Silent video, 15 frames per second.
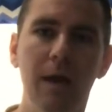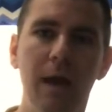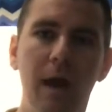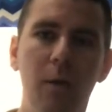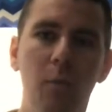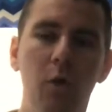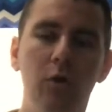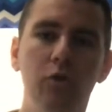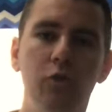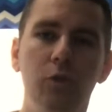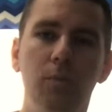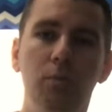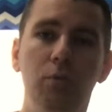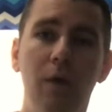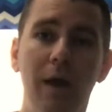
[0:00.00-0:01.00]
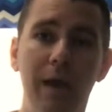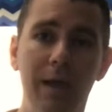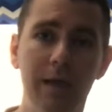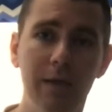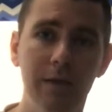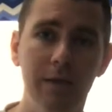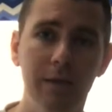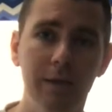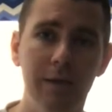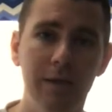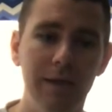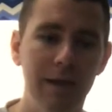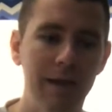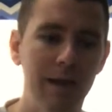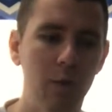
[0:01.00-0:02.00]
I want you to pray
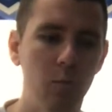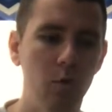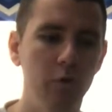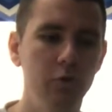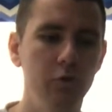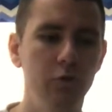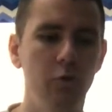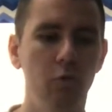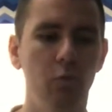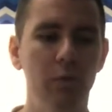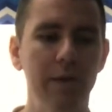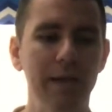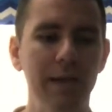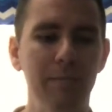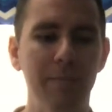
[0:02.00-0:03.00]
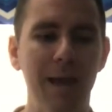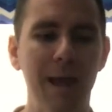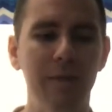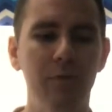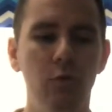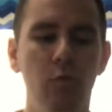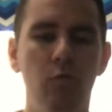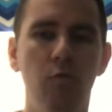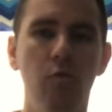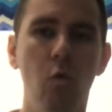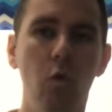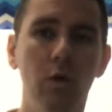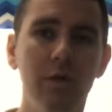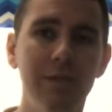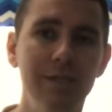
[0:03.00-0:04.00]
and I want you to read Matthew
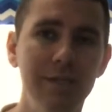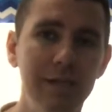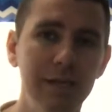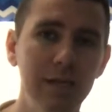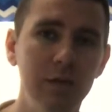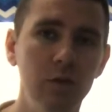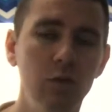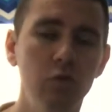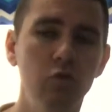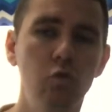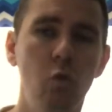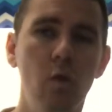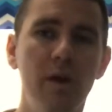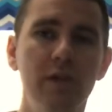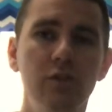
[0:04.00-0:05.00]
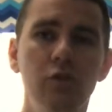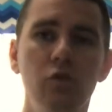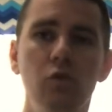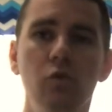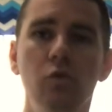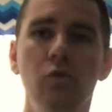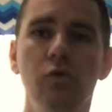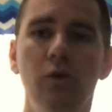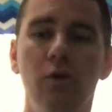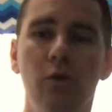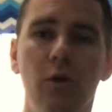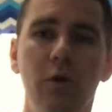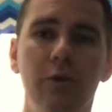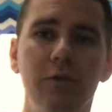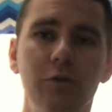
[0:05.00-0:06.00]
14 22 to
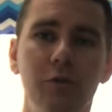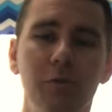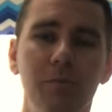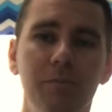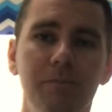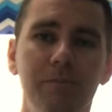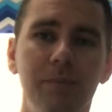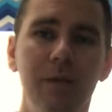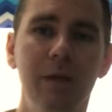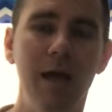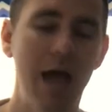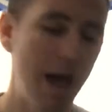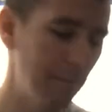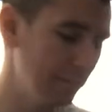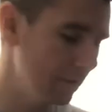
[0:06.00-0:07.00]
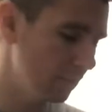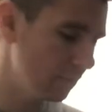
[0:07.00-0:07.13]
32. I'm going to